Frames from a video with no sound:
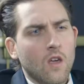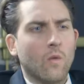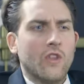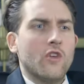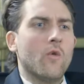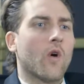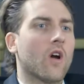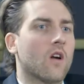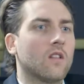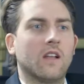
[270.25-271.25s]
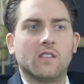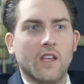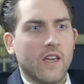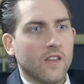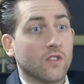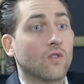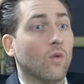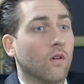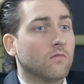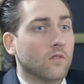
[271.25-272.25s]
When you were, let's say, in
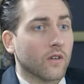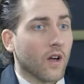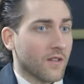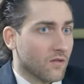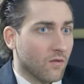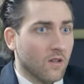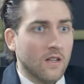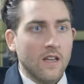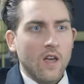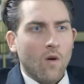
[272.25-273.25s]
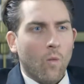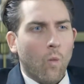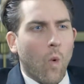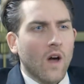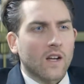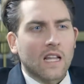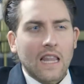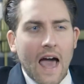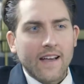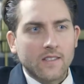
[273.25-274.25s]
school, you're in high school, what
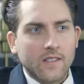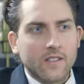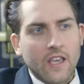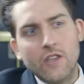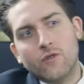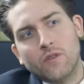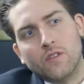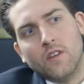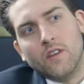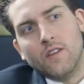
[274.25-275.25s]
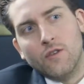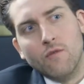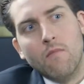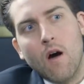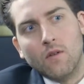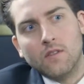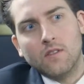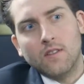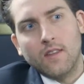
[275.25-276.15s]
classes interested you most?